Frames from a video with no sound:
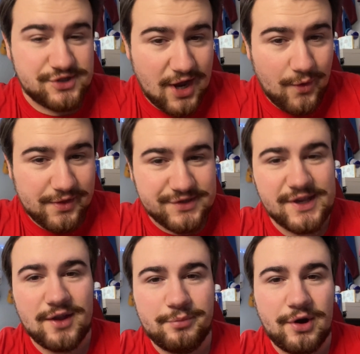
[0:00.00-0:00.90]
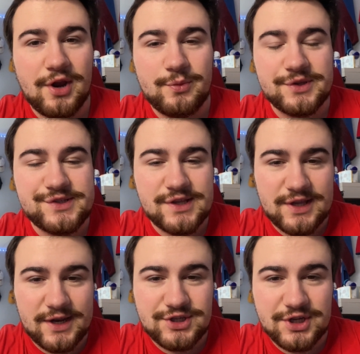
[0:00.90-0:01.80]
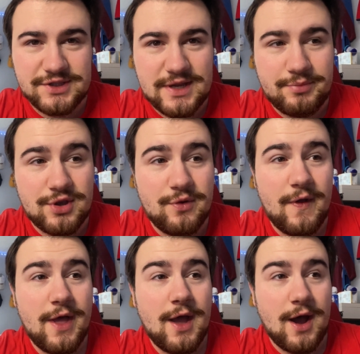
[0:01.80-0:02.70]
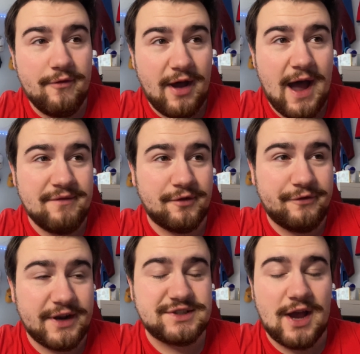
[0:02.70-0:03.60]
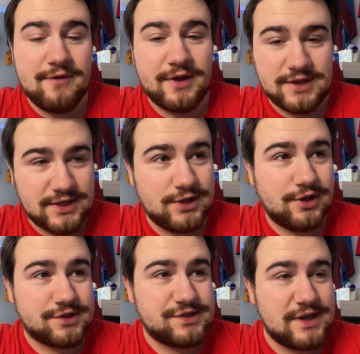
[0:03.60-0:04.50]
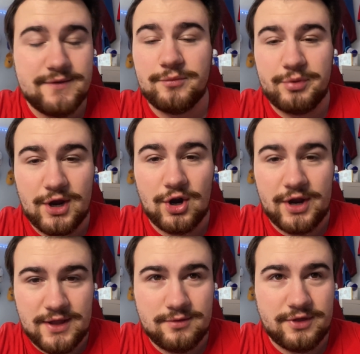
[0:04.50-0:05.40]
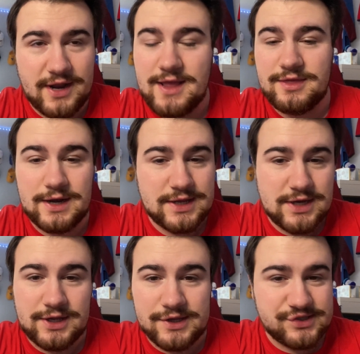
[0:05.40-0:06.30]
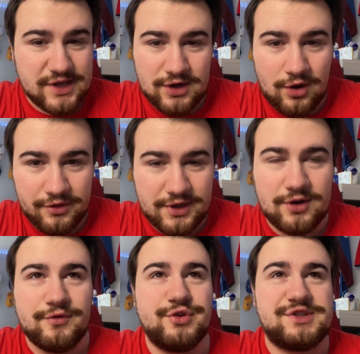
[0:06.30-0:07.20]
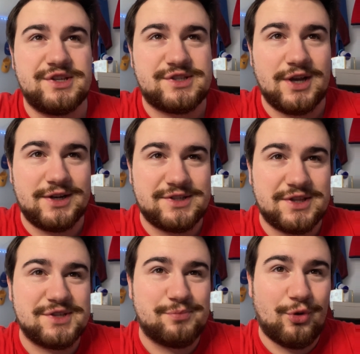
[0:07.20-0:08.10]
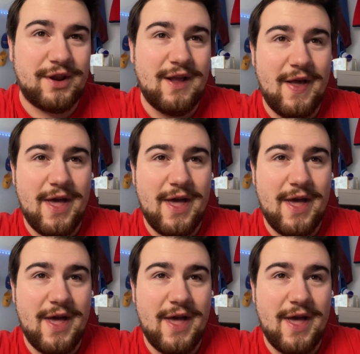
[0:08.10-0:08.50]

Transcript: So in the second period, we see the NHL debut of Ivan Fedotov, and he looks even bigger in the net than he does in all the interviews he's done to this point.